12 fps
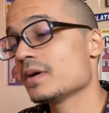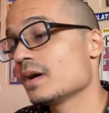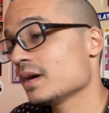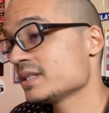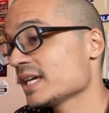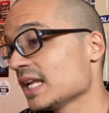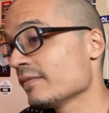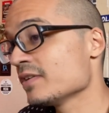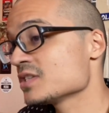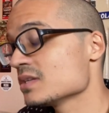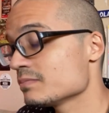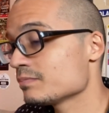
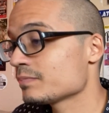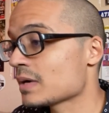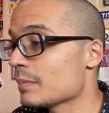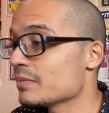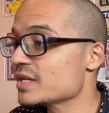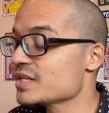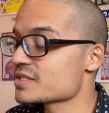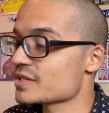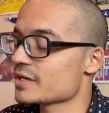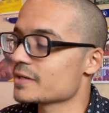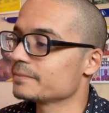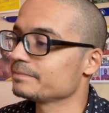television companies
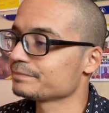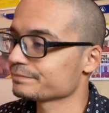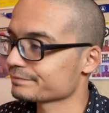are